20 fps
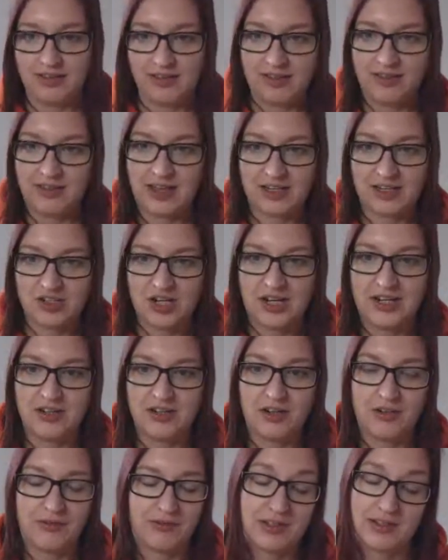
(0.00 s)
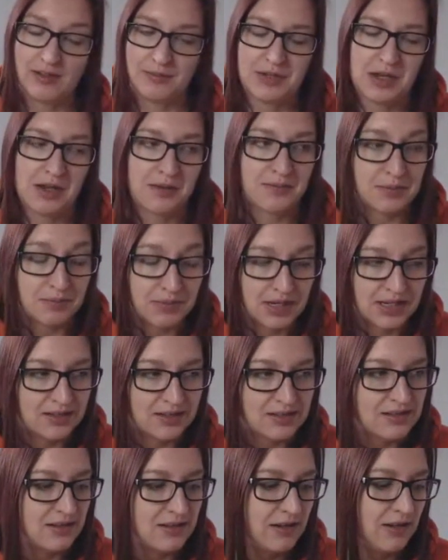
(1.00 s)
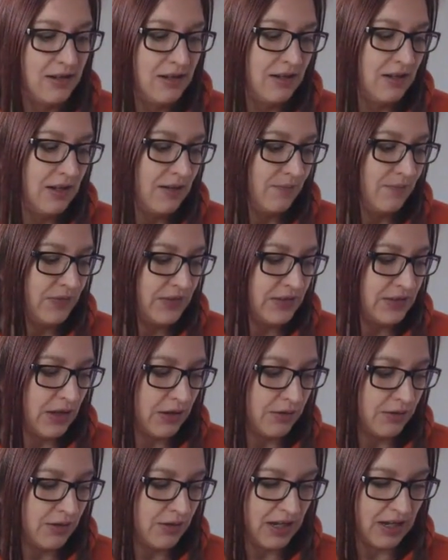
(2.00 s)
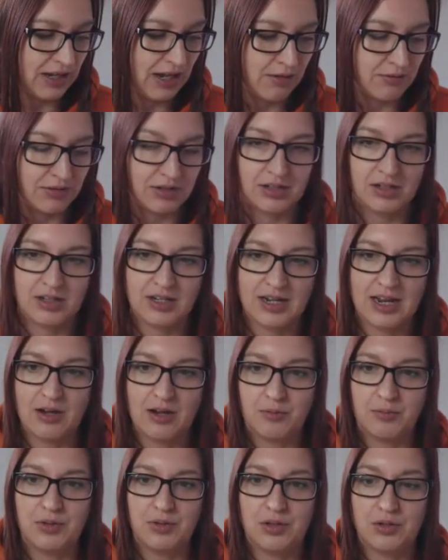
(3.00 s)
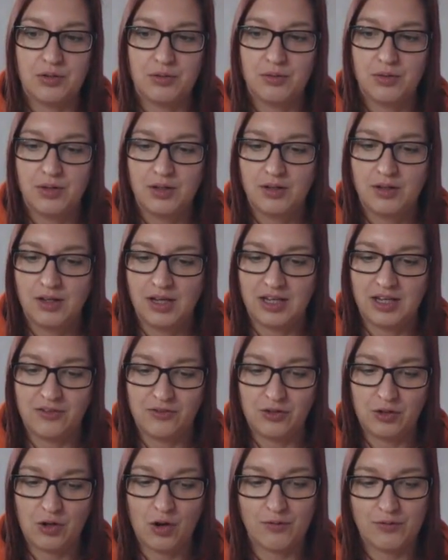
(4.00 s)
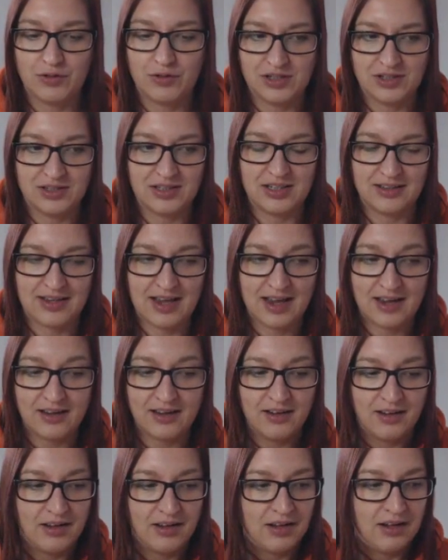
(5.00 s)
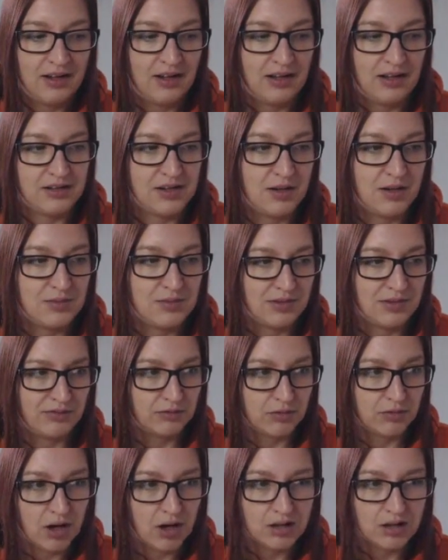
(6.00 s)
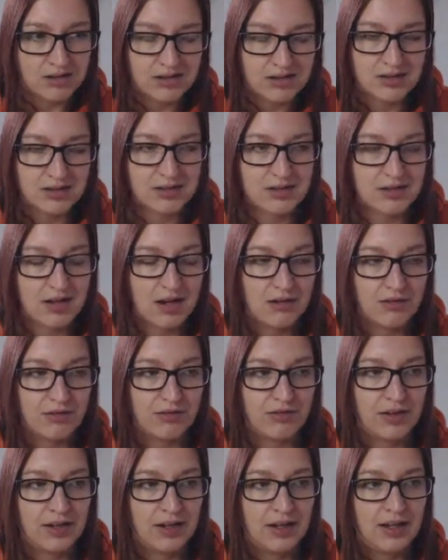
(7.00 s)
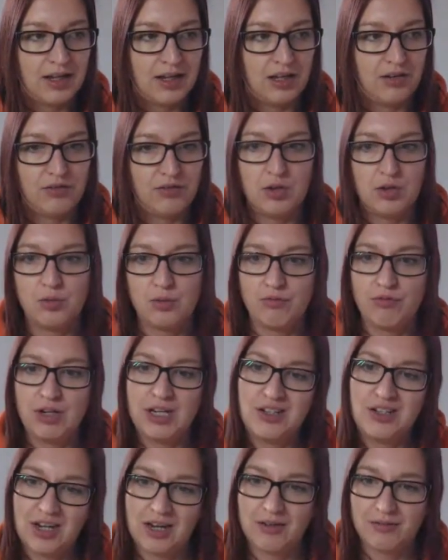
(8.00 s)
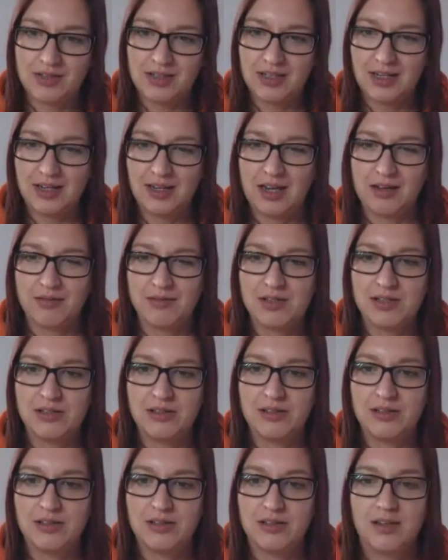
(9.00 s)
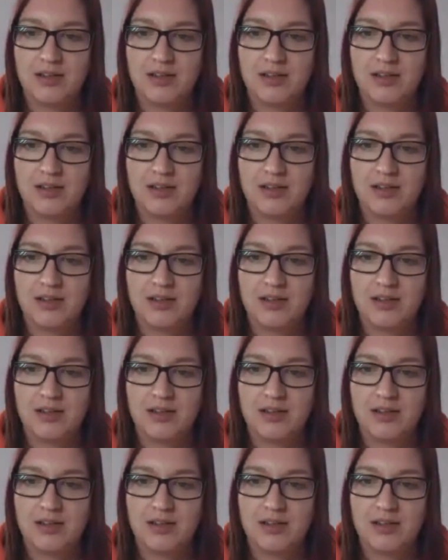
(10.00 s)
That changeover is sometimes missed. So the accountant can help you and give you confidence in that. In terms of grants and stuff, if you reach out to the accountant,